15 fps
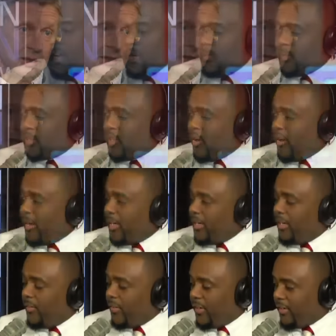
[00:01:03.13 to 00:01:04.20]
I'm sorry,
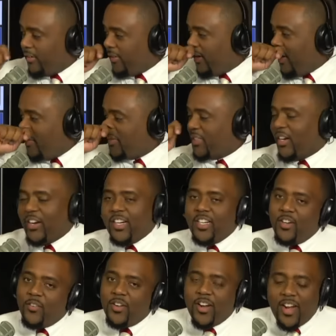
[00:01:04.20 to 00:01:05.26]
Governor.
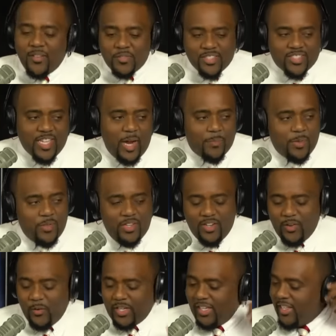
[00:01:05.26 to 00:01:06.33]
I have to stop you
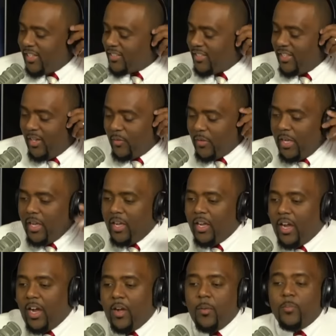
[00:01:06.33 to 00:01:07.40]
there. Okay, that's enough.
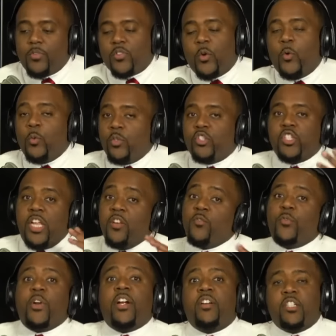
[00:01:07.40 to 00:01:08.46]
So in
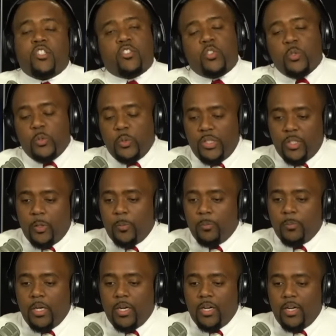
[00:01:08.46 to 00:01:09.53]
fairness to
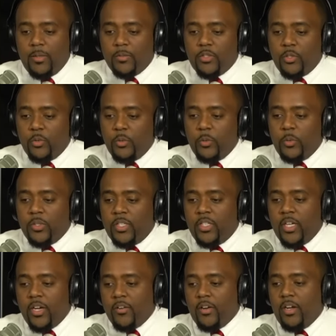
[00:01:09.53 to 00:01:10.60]
him,
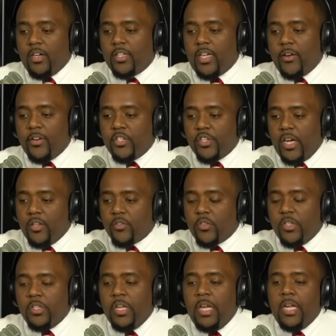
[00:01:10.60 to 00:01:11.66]
Gary
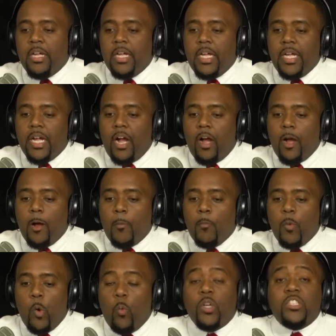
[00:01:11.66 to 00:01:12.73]
Johnson,
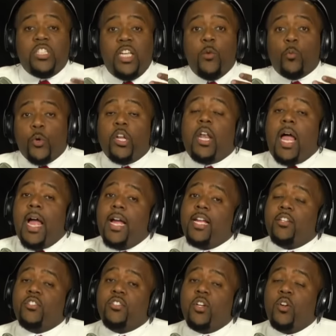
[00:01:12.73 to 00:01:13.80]
once he
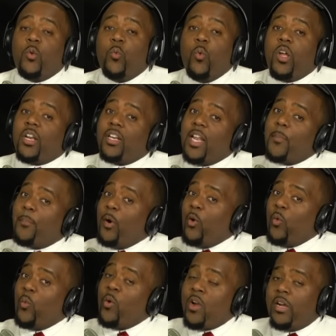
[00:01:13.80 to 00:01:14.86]
realized what
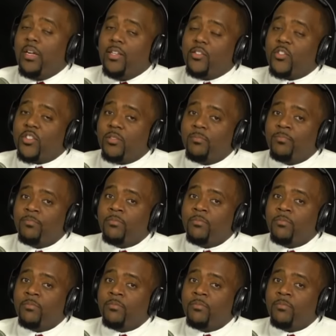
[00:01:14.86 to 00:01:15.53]
Aleppo was,